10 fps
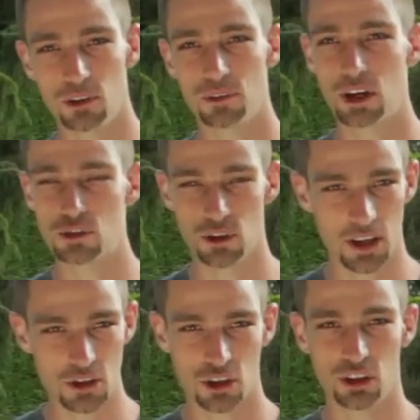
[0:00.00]
It's very
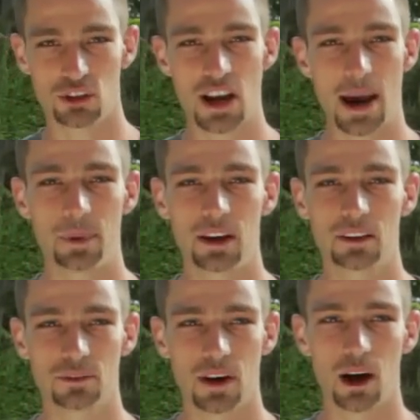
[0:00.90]
traditional
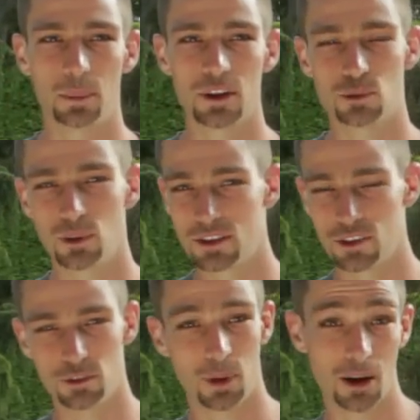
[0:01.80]
Japanese environment, which
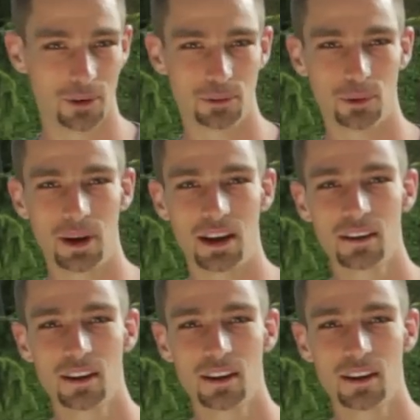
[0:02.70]
is perfect for me.